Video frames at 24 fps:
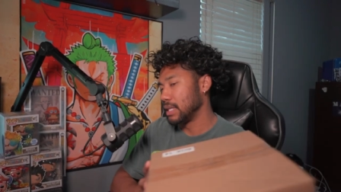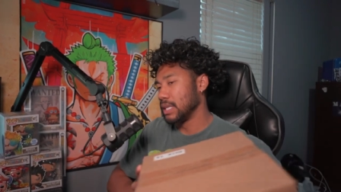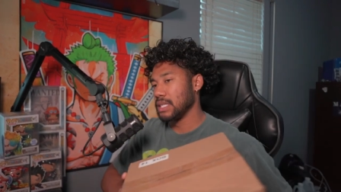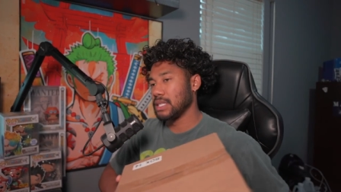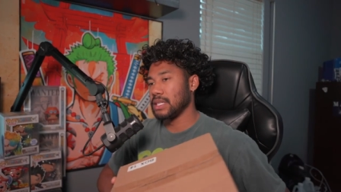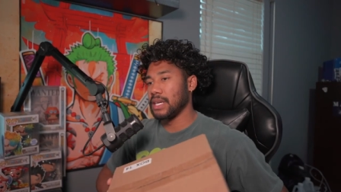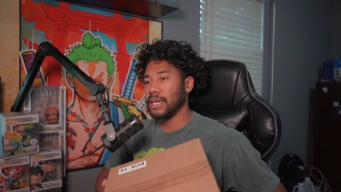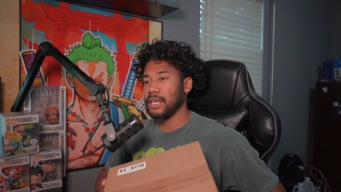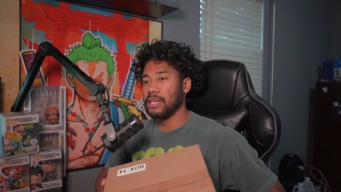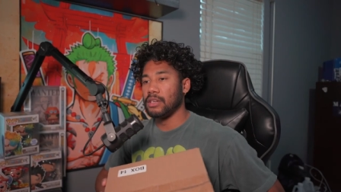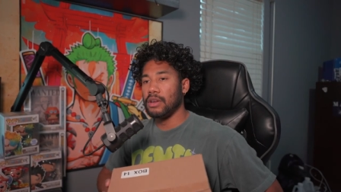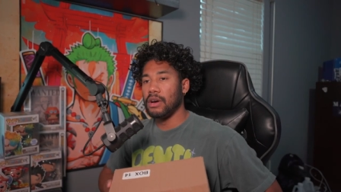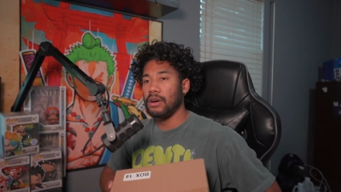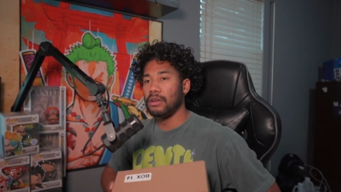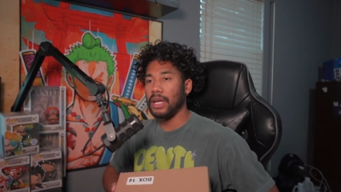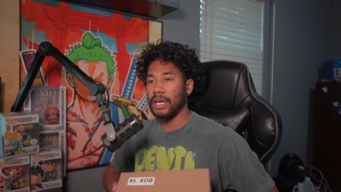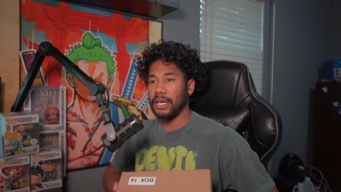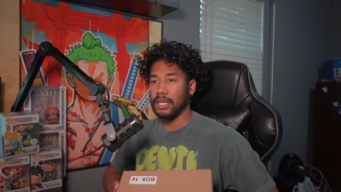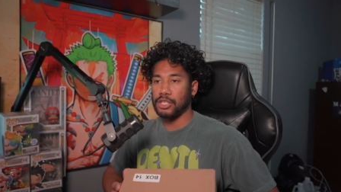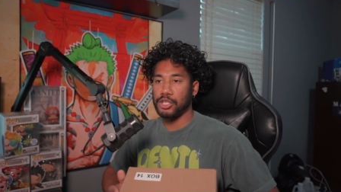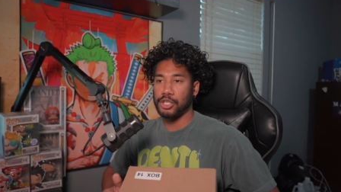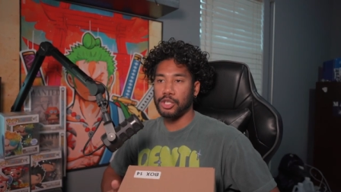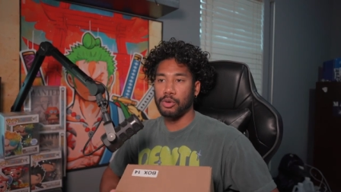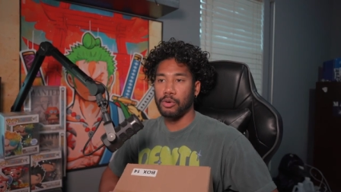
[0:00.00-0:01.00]
like, you know, like
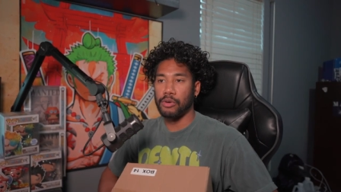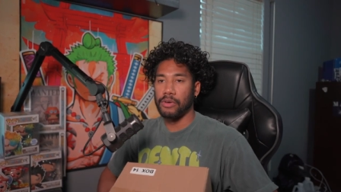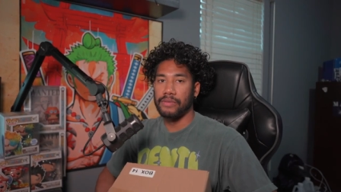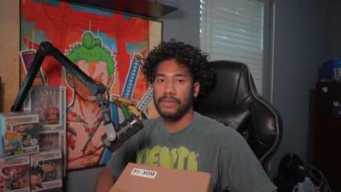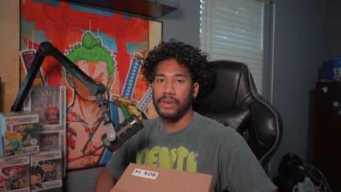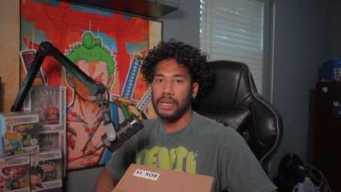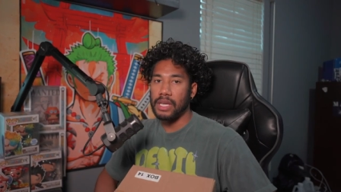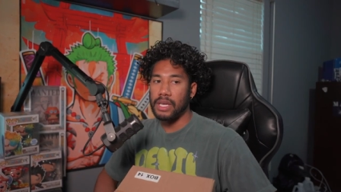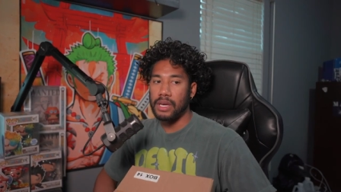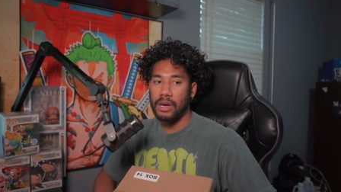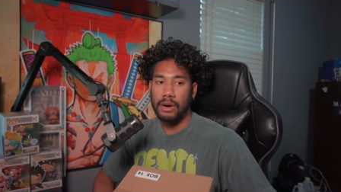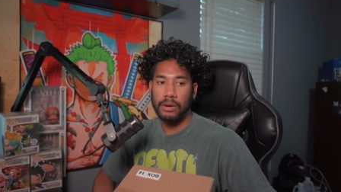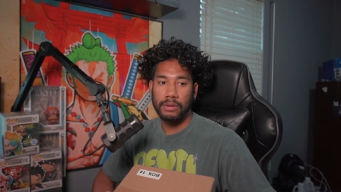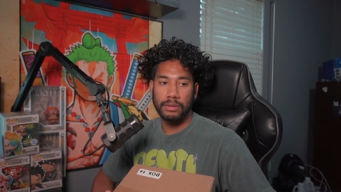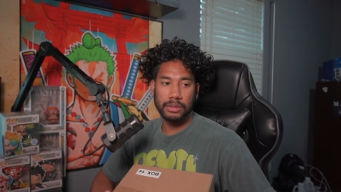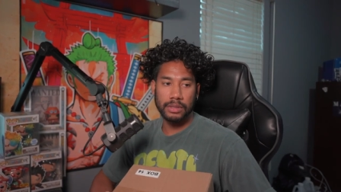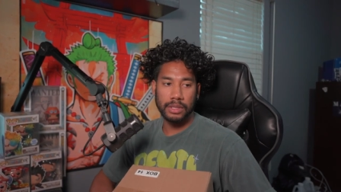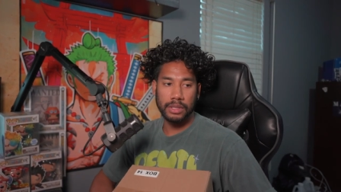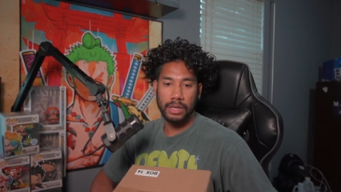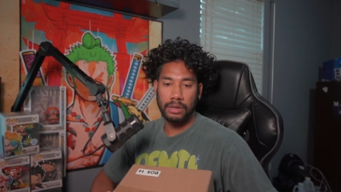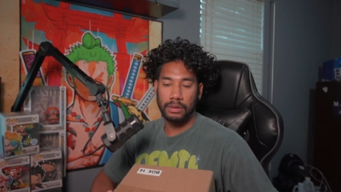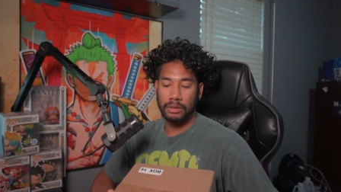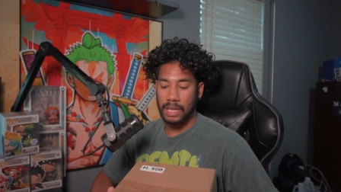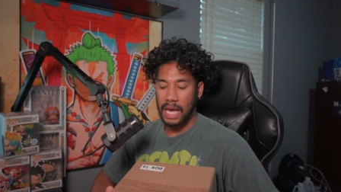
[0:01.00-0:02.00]
a short video. You
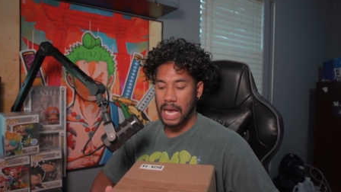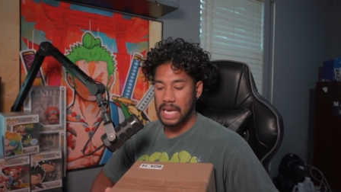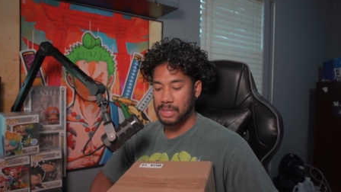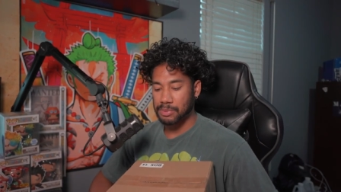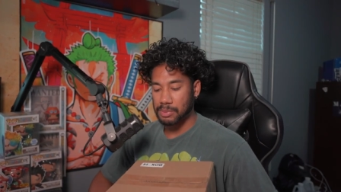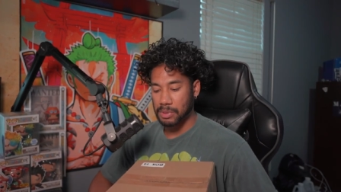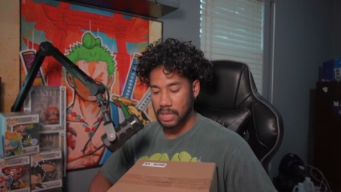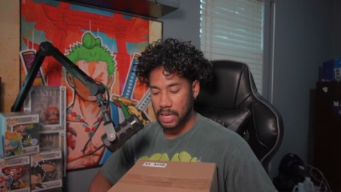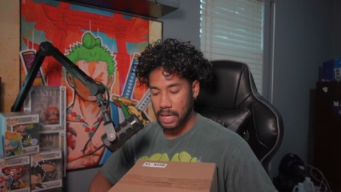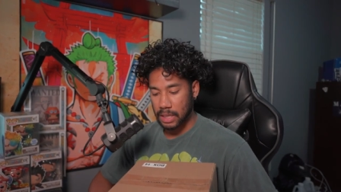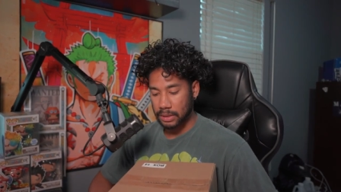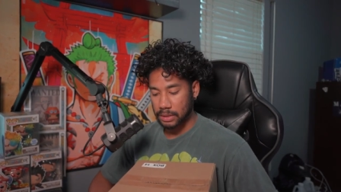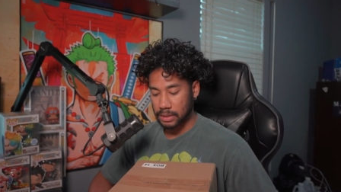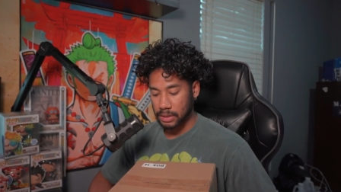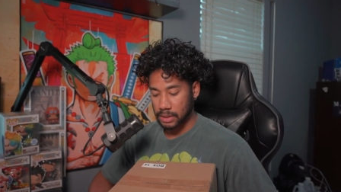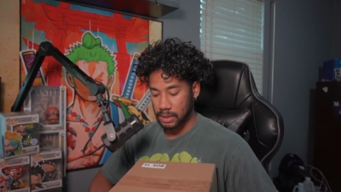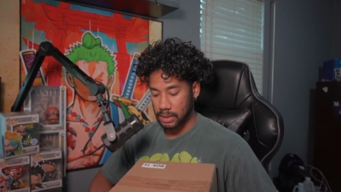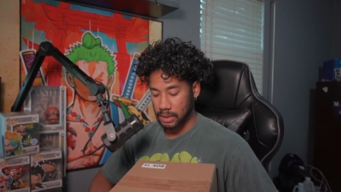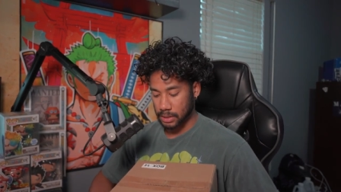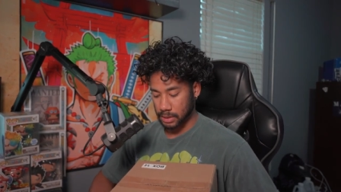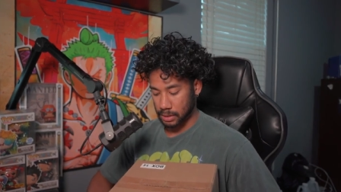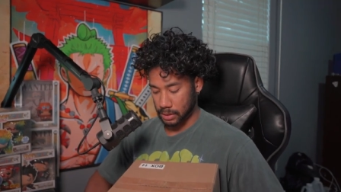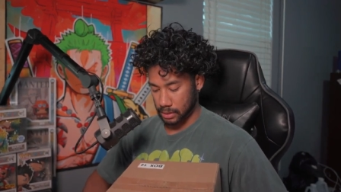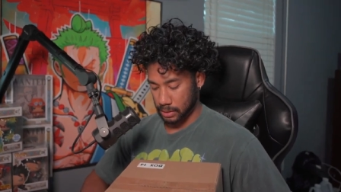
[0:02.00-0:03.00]
know, last but not
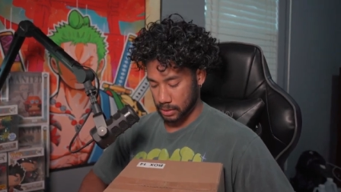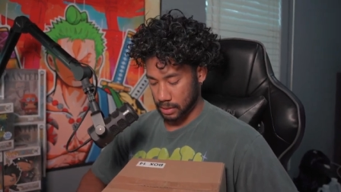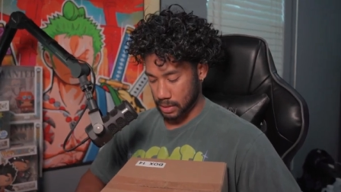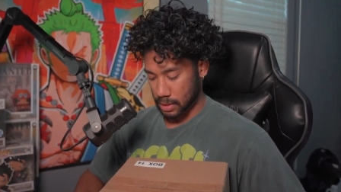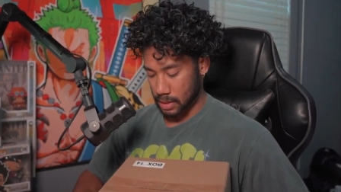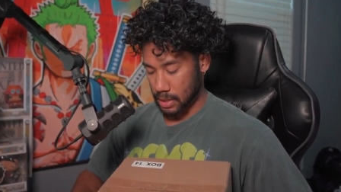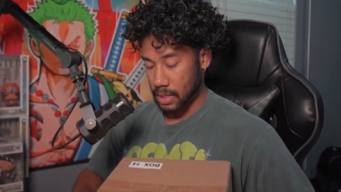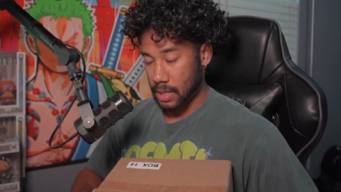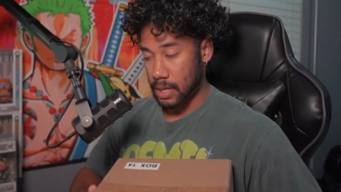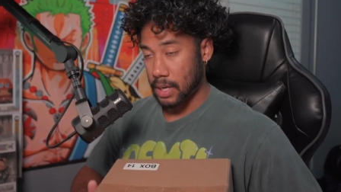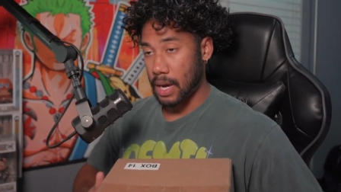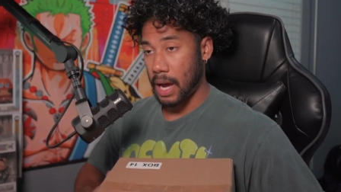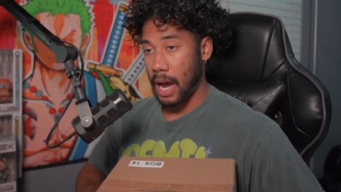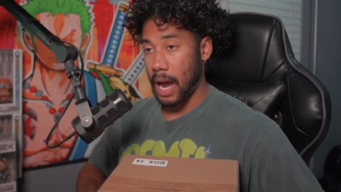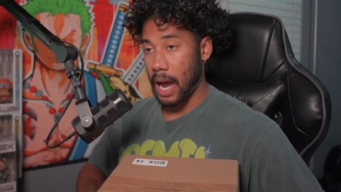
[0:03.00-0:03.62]
least, I